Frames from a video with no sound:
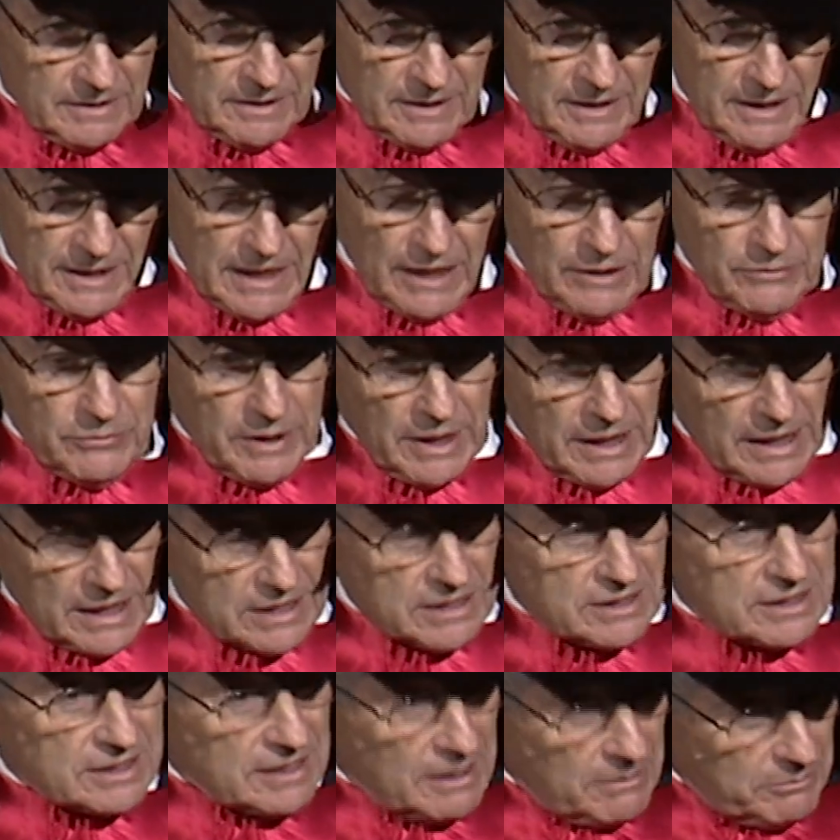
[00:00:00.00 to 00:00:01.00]
And I
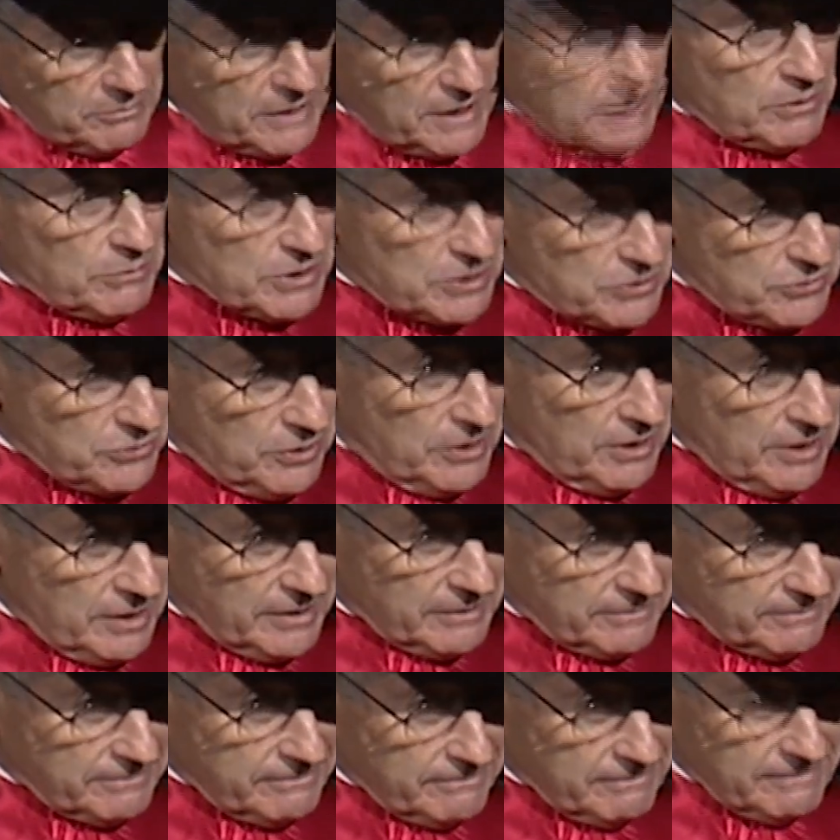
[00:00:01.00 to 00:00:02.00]
realized something was wrong.